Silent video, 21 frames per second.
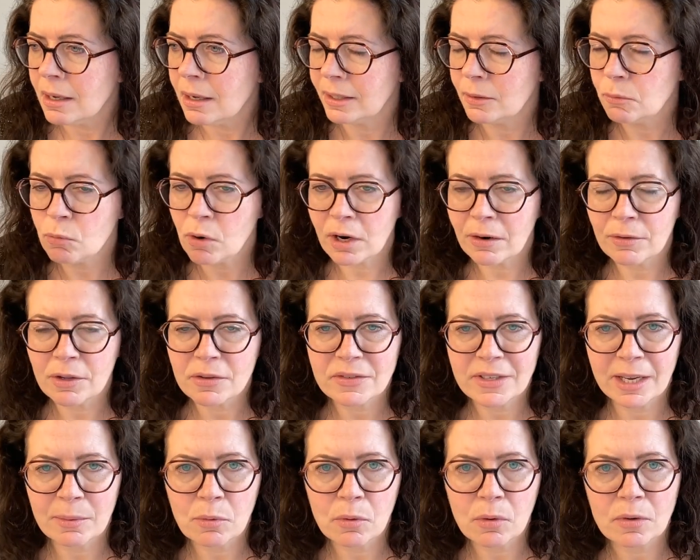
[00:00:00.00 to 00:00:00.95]
in one of the
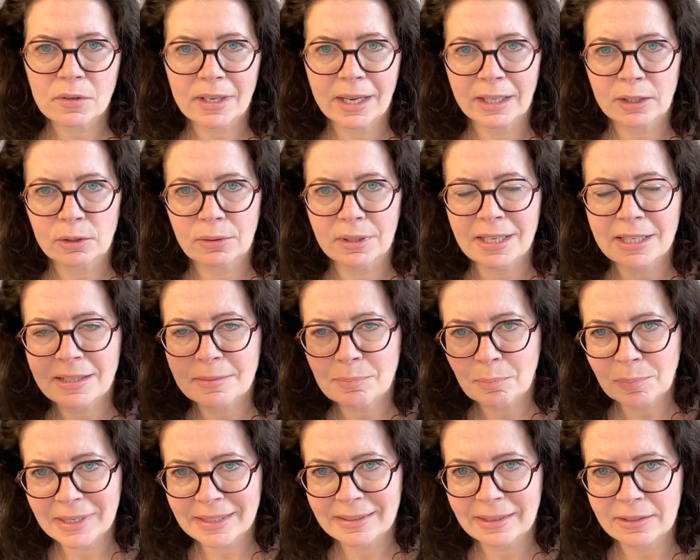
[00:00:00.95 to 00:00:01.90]
tables, I actually
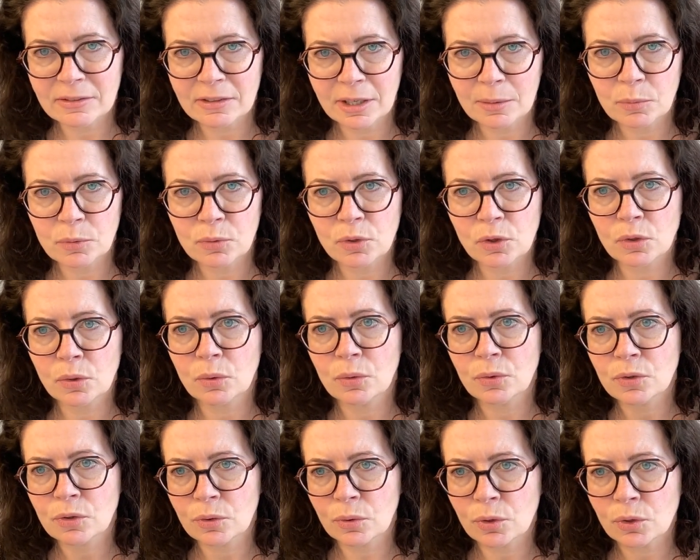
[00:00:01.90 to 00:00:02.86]
split it up to
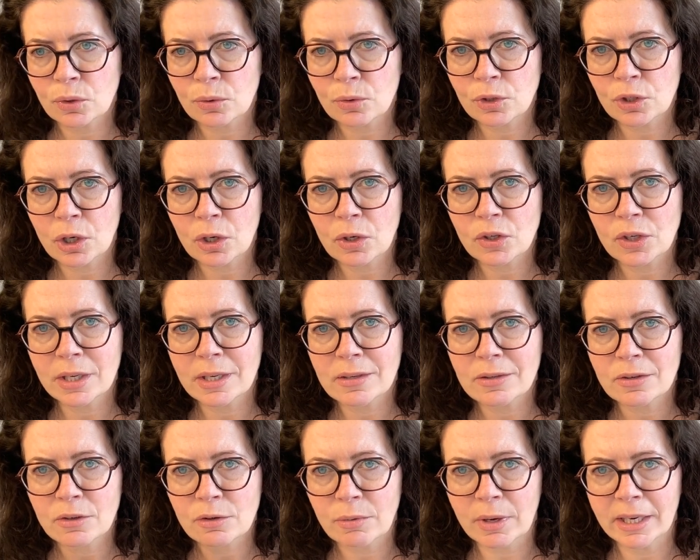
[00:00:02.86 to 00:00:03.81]
show social
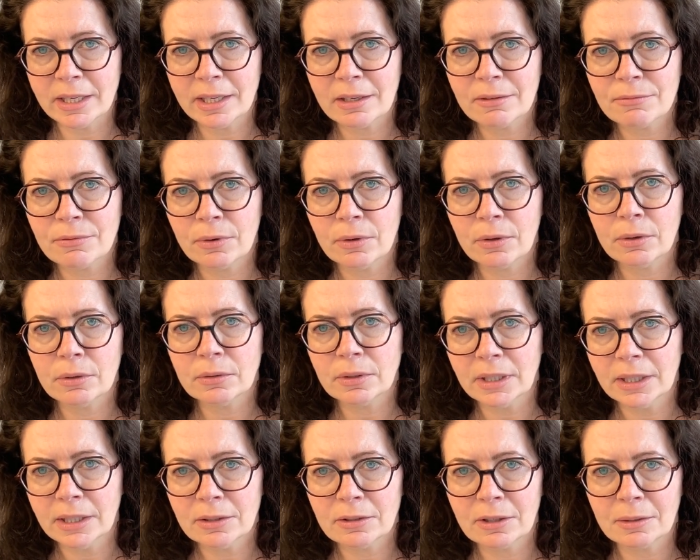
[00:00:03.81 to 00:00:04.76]
charges, training
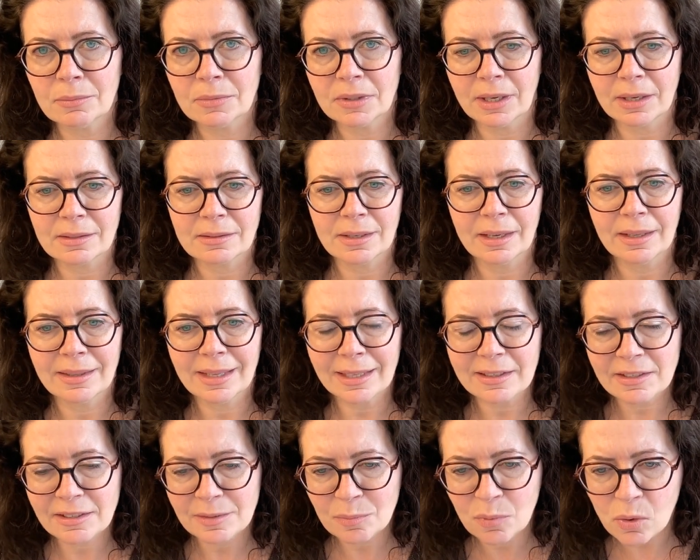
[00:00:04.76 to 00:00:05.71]
fund, income tax. And
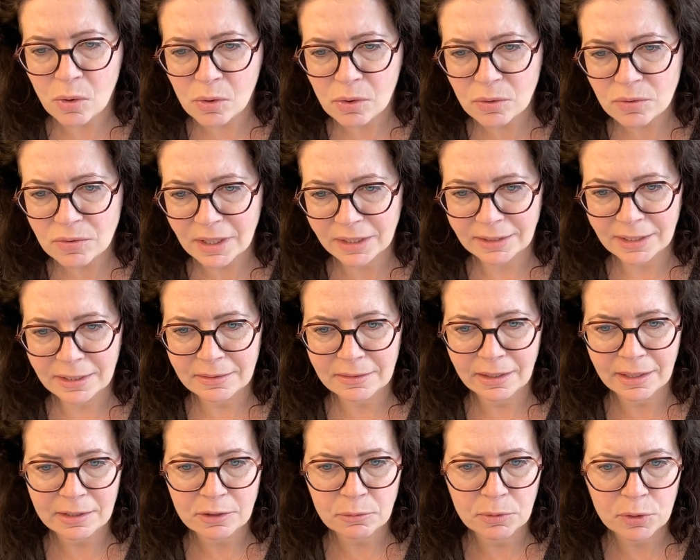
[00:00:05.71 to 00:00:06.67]
that small tiny
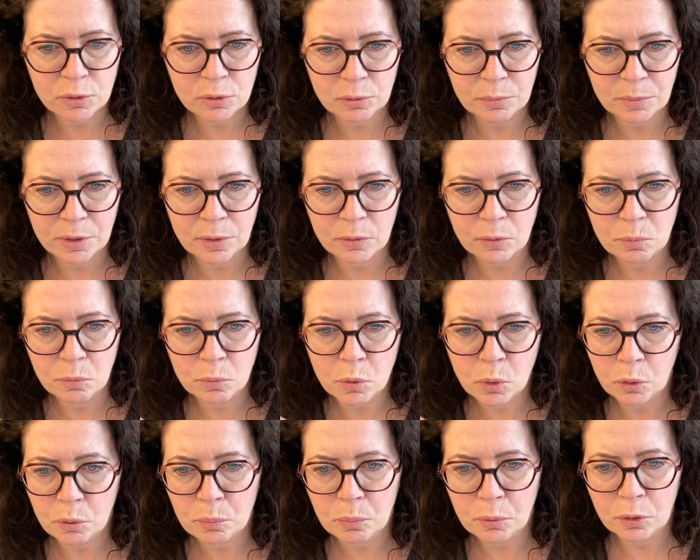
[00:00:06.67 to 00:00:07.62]
tax, which could be
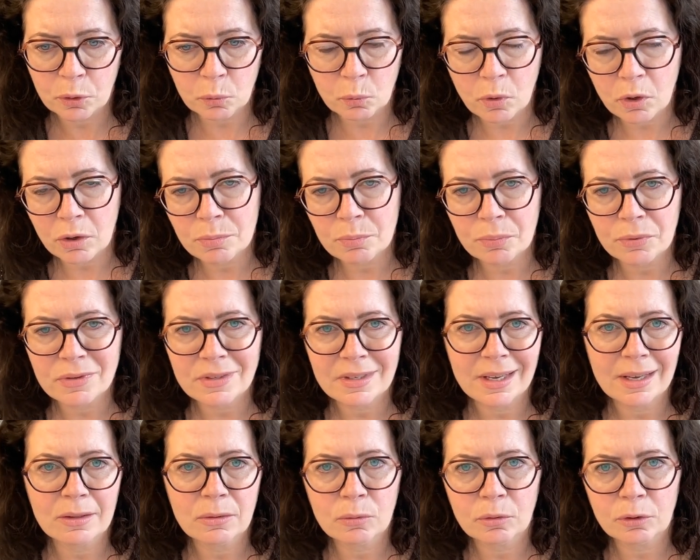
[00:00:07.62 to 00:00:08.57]
0.1%,
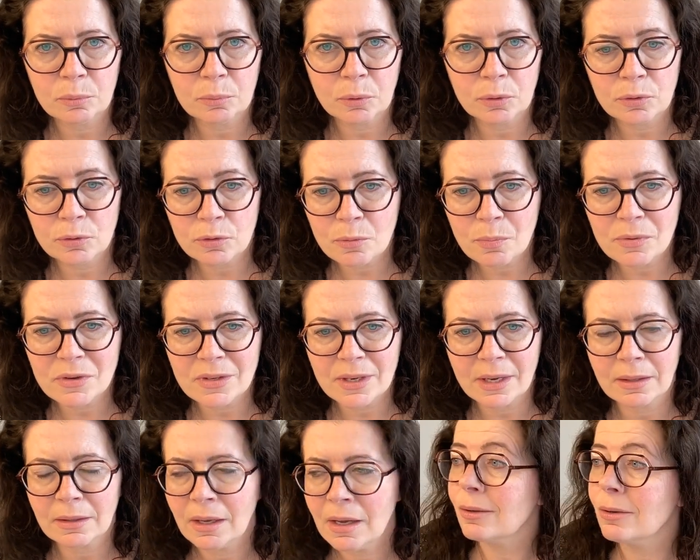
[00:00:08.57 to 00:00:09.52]

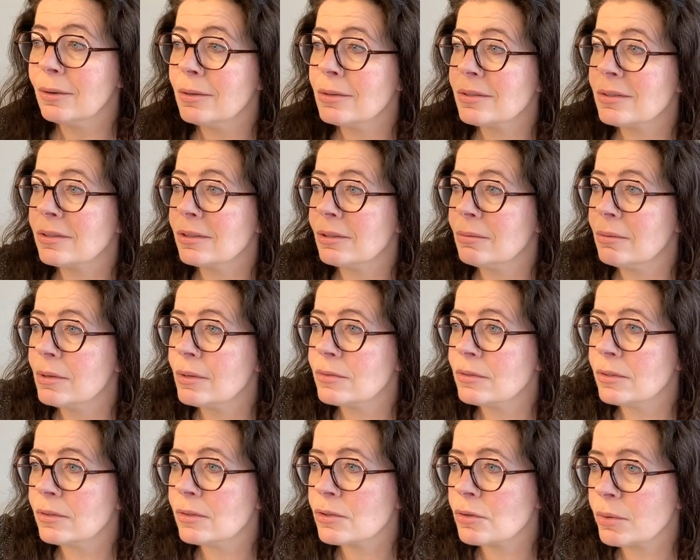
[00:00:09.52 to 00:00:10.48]
0.2%, goes
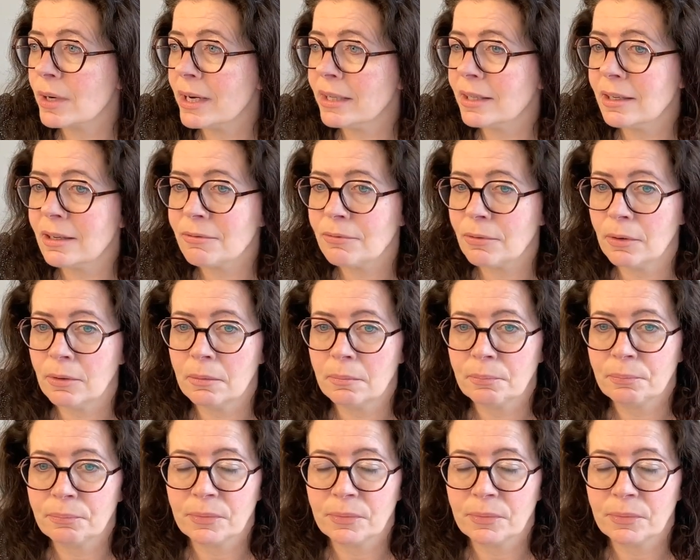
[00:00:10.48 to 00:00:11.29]
towards a training fund.